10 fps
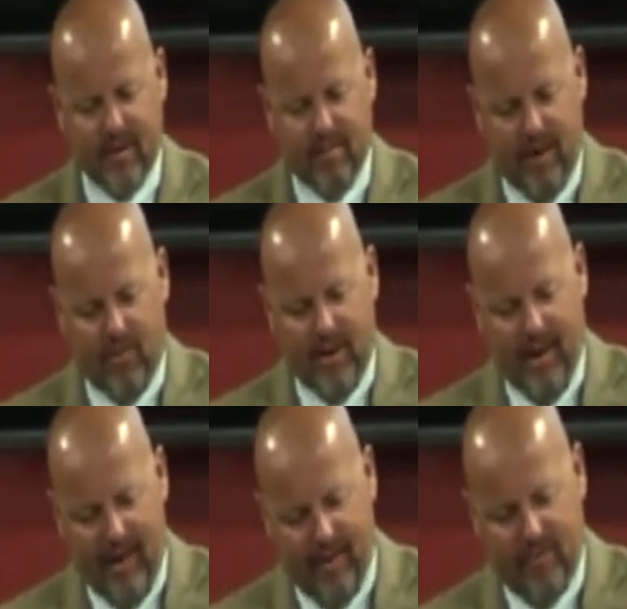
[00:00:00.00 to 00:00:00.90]
But we
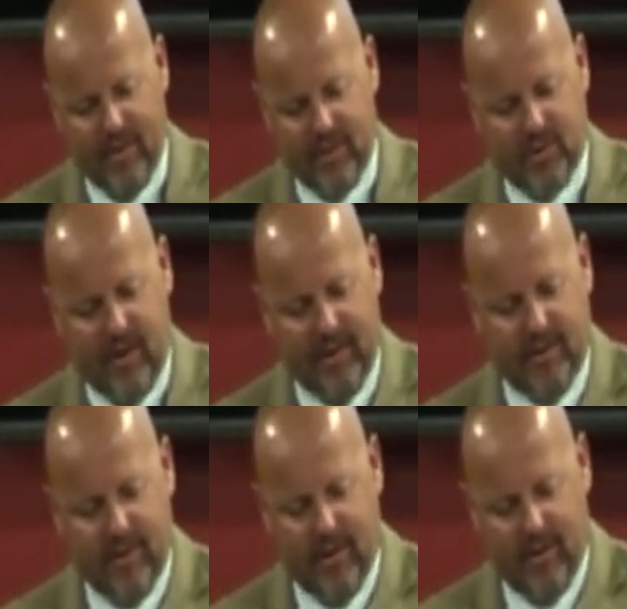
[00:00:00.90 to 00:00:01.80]
have this
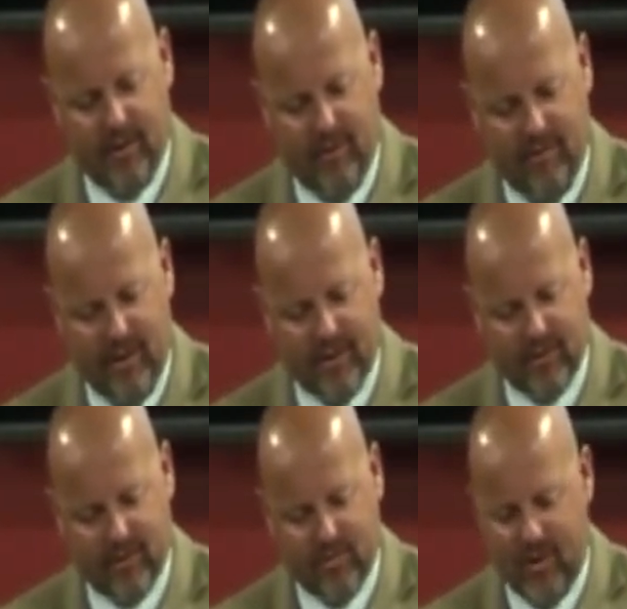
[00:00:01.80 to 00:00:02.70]
treasure in earthen
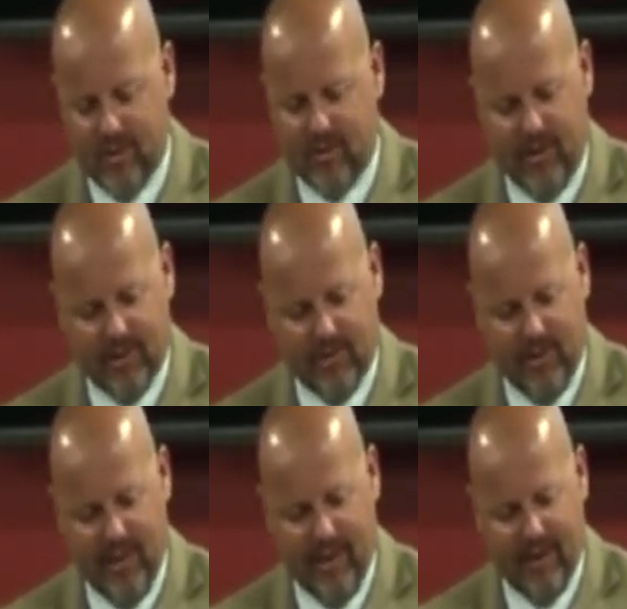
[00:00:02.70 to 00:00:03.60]
vessels. What a treasure
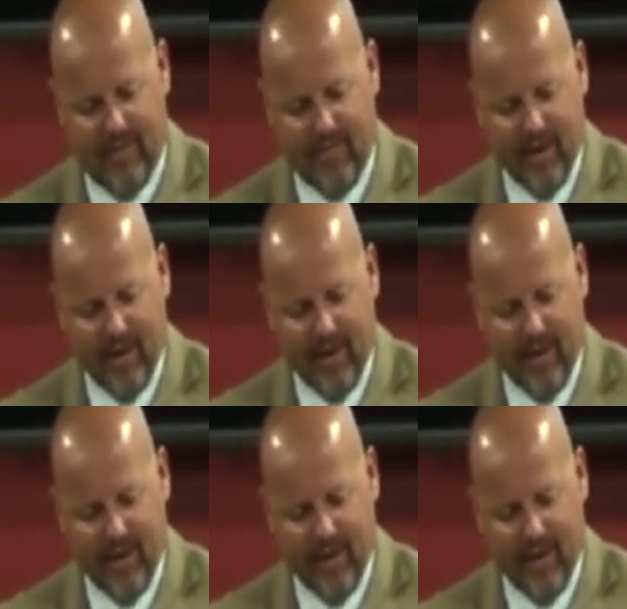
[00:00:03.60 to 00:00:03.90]
we have.